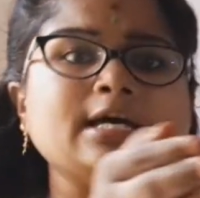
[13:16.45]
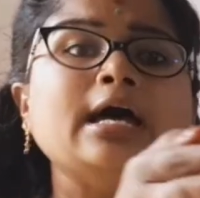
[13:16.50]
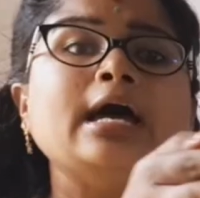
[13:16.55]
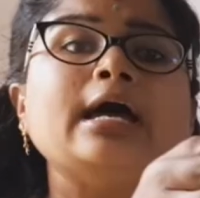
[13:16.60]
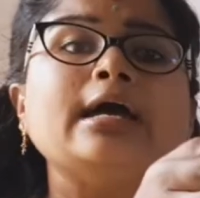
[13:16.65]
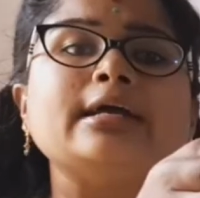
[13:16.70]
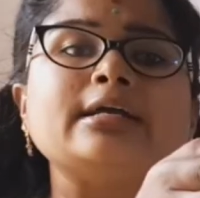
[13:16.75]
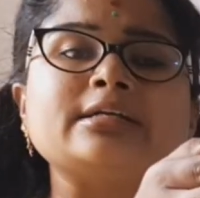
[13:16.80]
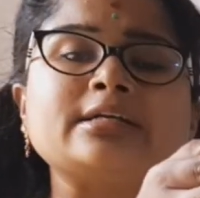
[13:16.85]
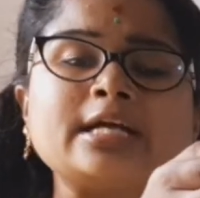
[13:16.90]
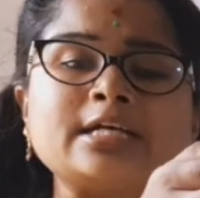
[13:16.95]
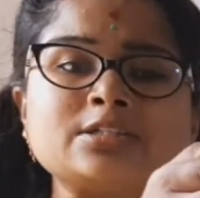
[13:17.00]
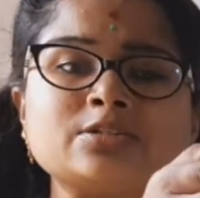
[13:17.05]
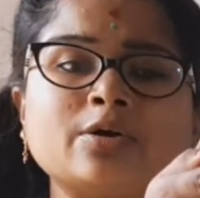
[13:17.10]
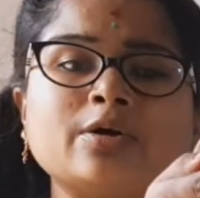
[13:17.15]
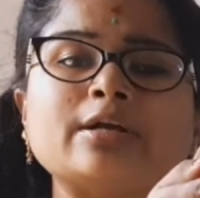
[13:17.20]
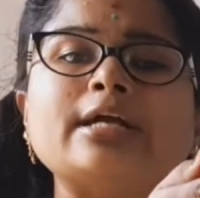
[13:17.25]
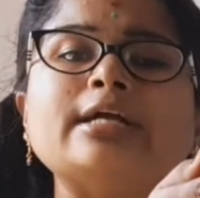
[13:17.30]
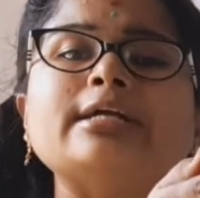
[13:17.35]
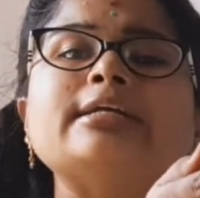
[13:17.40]
It does
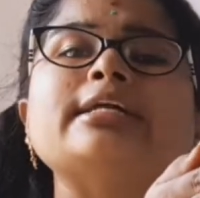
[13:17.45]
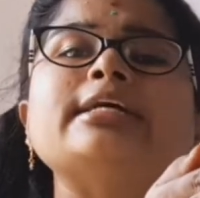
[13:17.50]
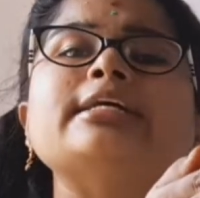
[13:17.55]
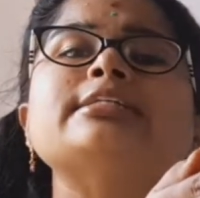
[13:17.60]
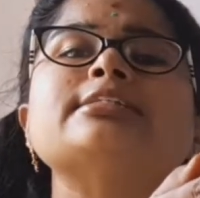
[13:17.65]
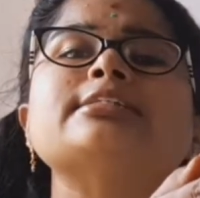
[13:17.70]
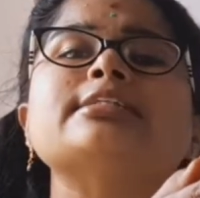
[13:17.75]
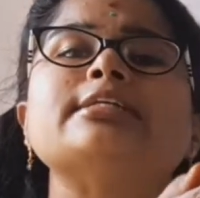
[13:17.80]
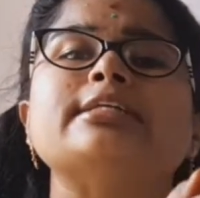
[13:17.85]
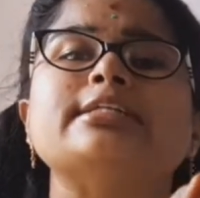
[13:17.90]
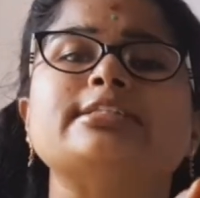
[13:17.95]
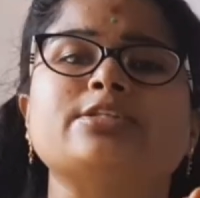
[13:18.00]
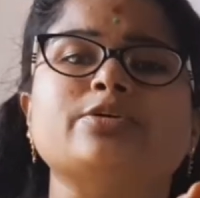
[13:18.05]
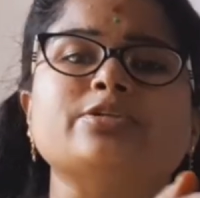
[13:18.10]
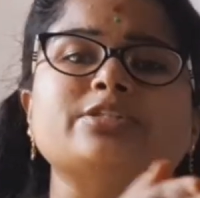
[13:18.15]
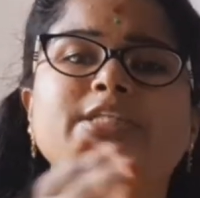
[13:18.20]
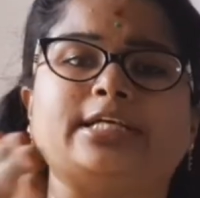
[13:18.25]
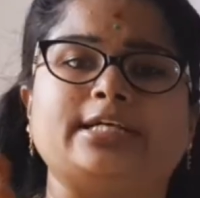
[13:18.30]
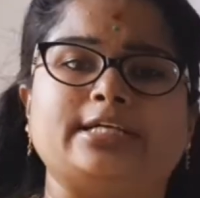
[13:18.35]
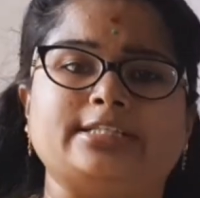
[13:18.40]
not get
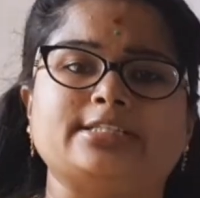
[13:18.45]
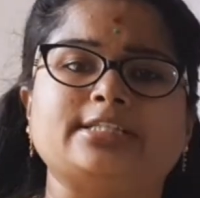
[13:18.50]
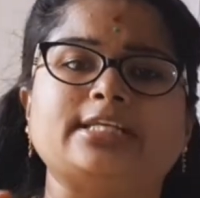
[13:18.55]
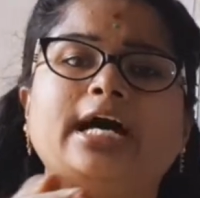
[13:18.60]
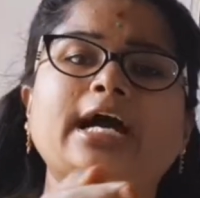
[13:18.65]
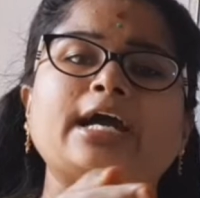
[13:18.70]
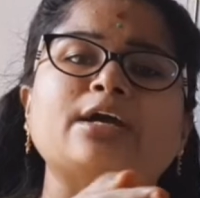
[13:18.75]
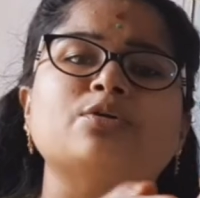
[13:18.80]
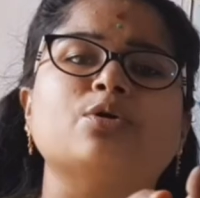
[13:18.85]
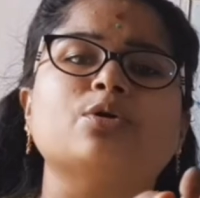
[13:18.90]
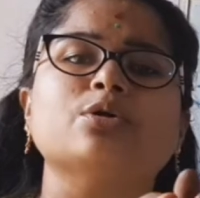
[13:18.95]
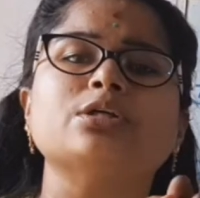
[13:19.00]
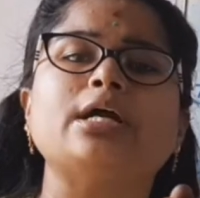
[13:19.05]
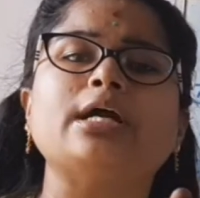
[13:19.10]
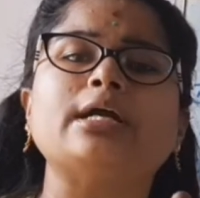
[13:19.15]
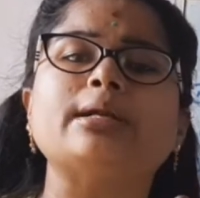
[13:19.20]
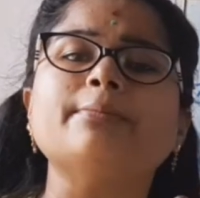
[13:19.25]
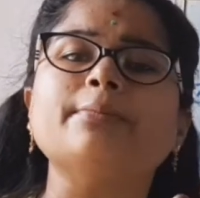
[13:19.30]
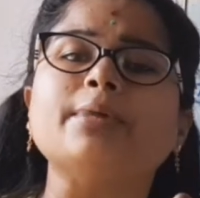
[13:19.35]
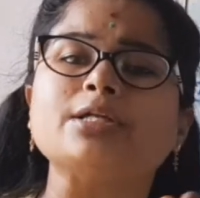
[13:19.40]
dissociates. The hydrogen
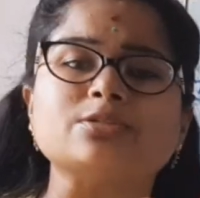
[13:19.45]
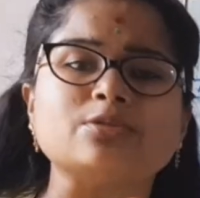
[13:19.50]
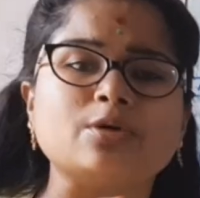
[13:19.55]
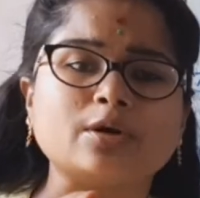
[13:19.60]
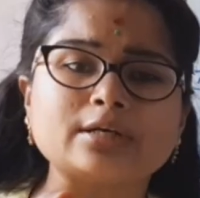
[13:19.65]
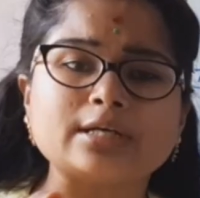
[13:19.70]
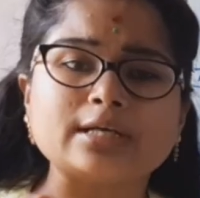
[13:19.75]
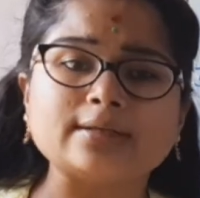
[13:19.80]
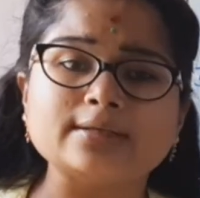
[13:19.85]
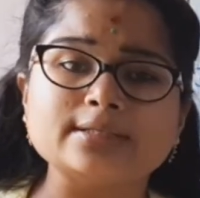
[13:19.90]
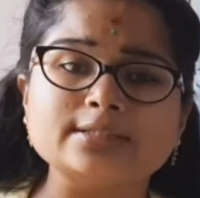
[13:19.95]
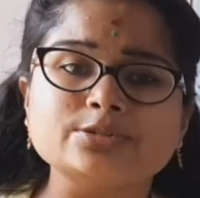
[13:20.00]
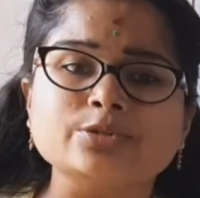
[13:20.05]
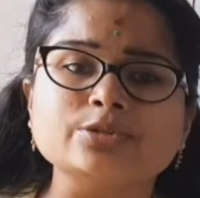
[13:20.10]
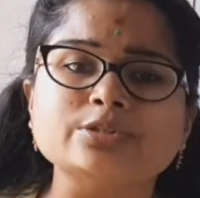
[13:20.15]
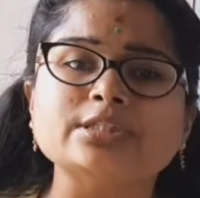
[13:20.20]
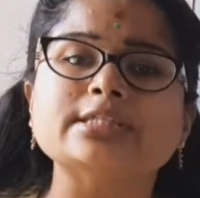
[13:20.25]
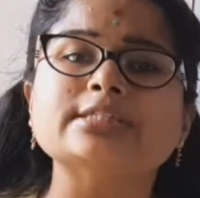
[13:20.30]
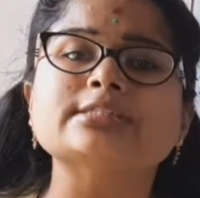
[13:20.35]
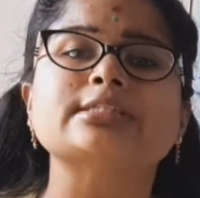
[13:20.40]
atom does not get
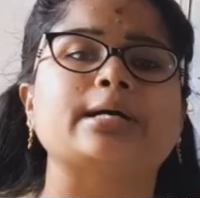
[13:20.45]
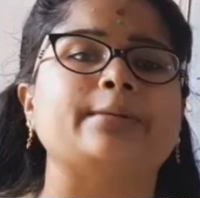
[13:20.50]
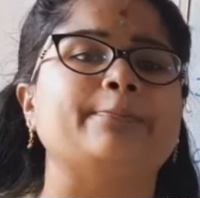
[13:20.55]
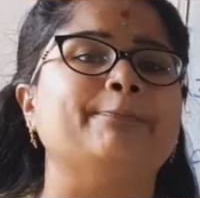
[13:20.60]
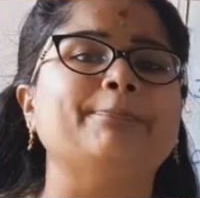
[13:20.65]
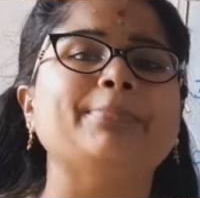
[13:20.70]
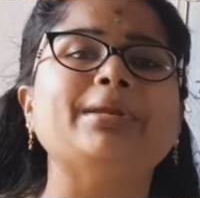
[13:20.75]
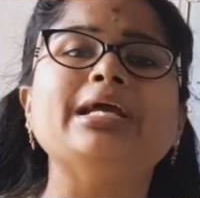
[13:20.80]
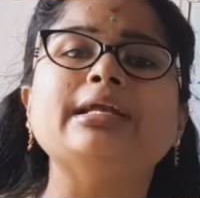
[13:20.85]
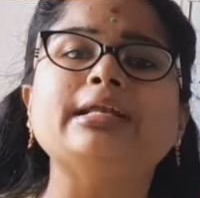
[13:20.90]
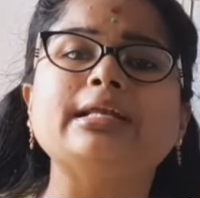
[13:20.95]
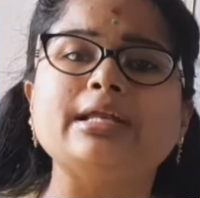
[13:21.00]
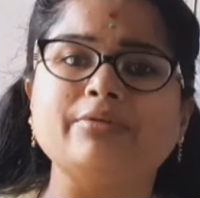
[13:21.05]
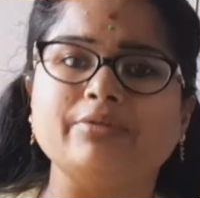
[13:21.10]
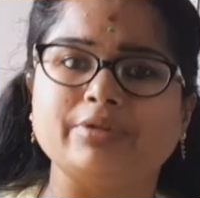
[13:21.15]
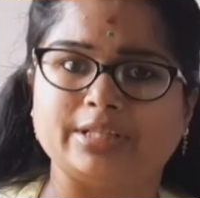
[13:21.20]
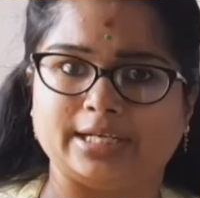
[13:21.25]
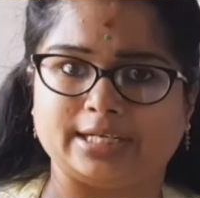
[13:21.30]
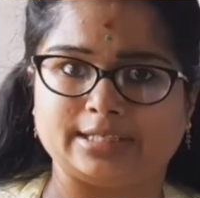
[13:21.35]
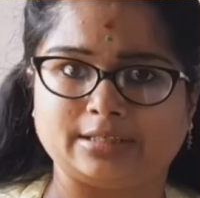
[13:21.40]
dissociates completely with
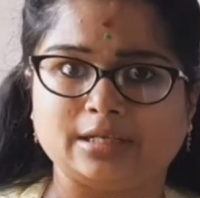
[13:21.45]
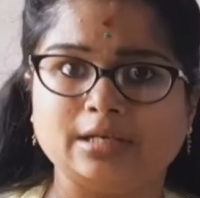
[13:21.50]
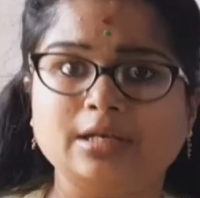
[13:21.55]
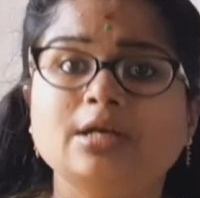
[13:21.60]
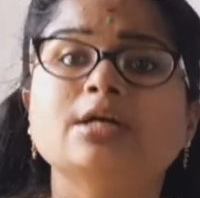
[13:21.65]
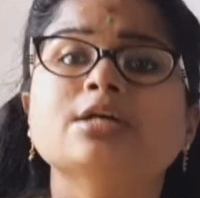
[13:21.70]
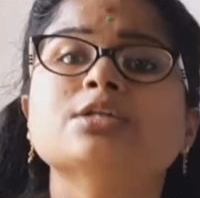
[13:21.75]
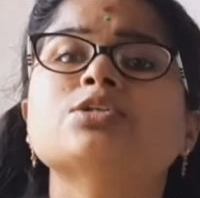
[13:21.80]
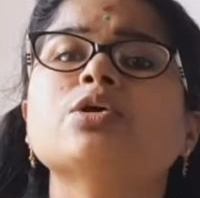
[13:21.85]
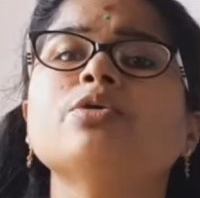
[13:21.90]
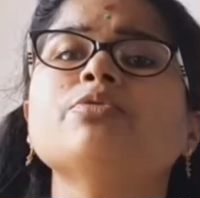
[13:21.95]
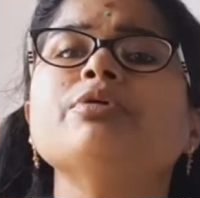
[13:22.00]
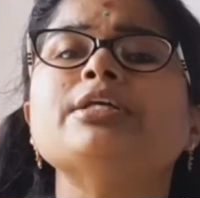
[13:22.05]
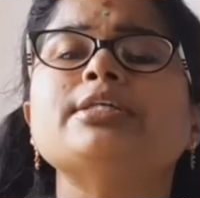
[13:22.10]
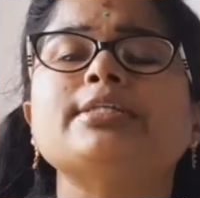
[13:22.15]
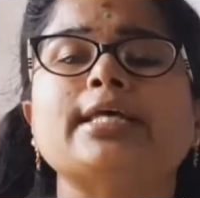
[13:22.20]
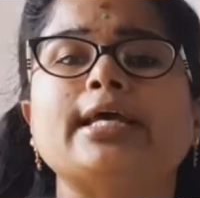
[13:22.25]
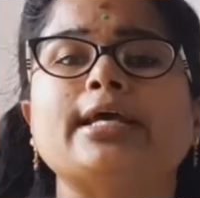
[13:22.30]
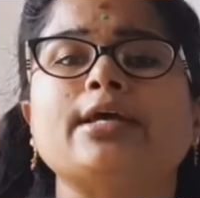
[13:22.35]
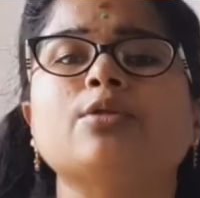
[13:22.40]
that. So we
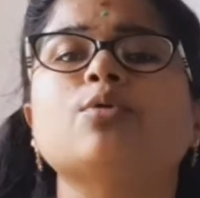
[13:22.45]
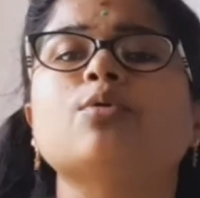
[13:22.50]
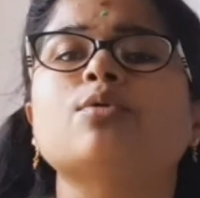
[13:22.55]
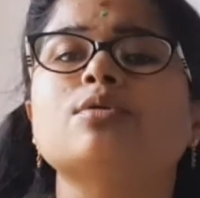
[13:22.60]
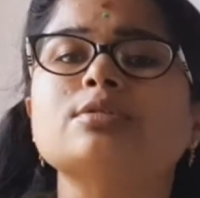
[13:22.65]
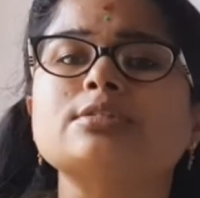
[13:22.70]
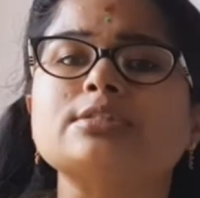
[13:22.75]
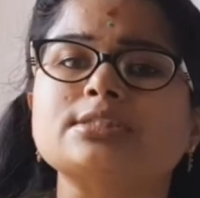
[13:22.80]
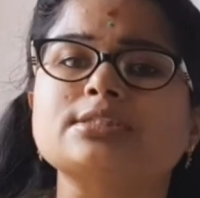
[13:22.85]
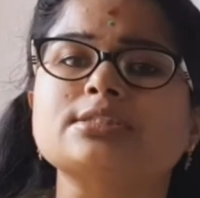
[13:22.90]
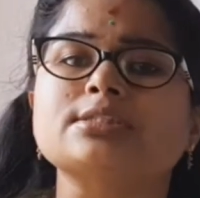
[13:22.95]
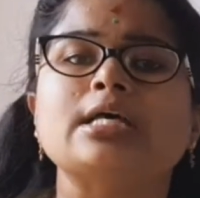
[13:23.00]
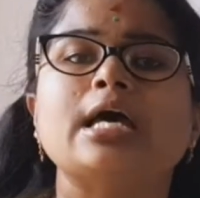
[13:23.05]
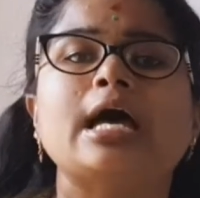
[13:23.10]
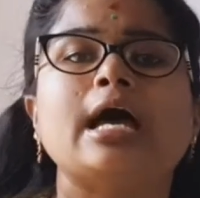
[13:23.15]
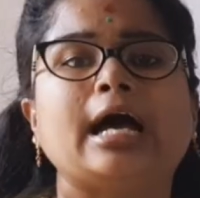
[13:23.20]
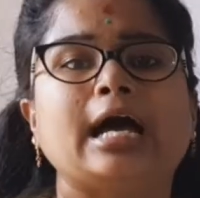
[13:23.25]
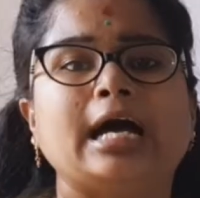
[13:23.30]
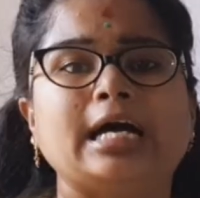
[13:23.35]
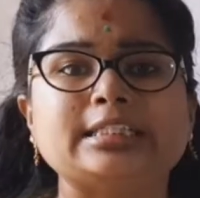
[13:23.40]
say those
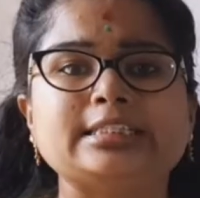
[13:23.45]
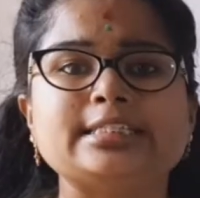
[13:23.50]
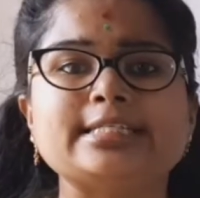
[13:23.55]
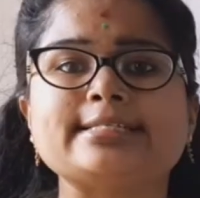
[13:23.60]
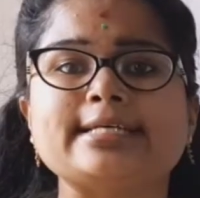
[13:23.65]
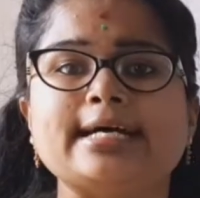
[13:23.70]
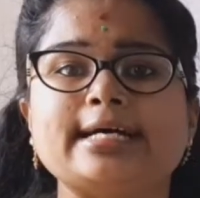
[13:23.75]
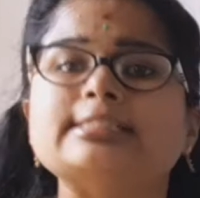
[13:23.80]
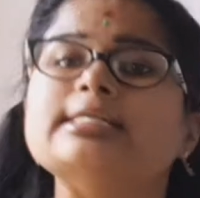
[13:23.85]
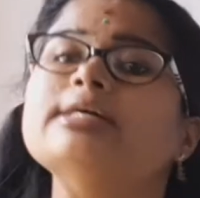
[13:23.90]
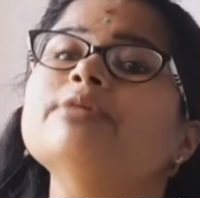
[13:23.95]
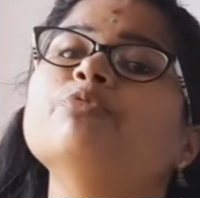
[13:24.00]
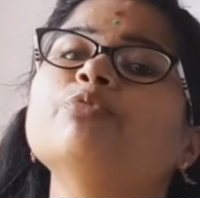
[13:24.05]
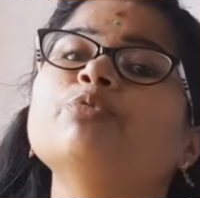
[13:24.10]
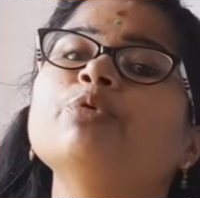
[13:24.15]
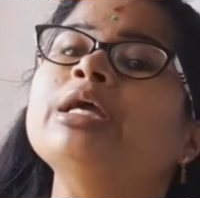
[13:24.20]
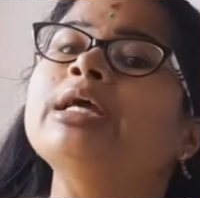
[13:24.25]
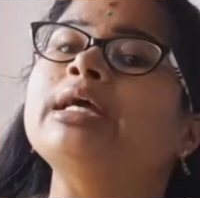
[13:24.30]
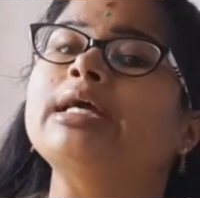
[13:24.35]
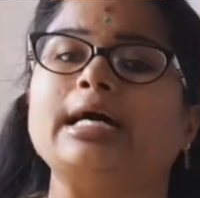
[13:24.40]
acids as a
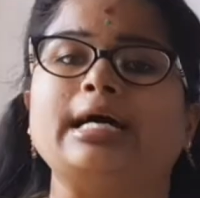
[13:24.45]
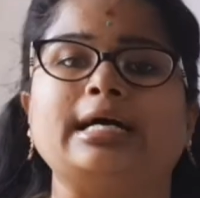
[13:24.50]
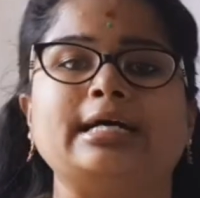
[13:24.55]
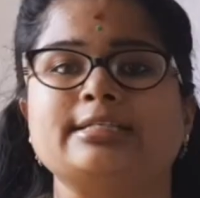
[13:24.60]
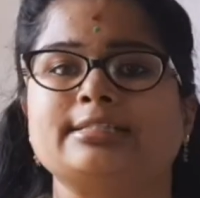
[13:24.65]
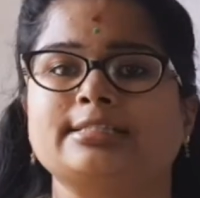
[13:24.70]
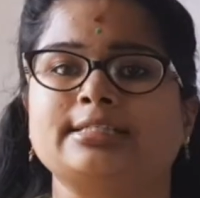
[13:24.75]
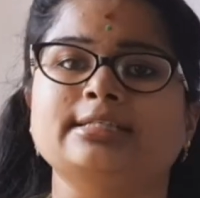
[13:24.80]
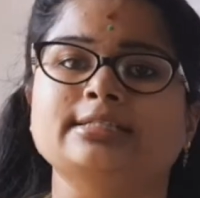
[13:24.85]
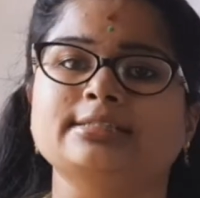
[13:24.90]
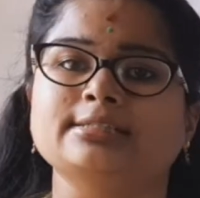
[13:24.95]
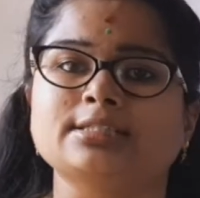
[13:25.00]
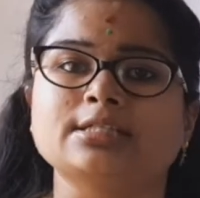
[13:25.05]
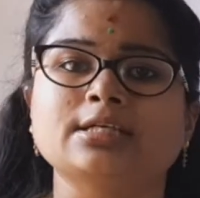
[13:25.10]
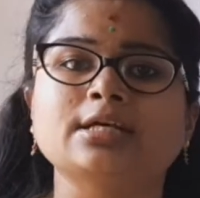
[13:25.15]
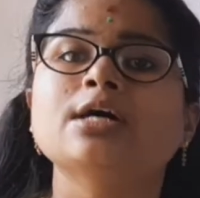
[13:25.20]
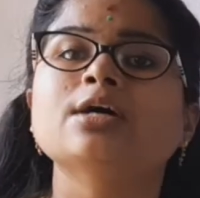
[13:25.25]
weak acids.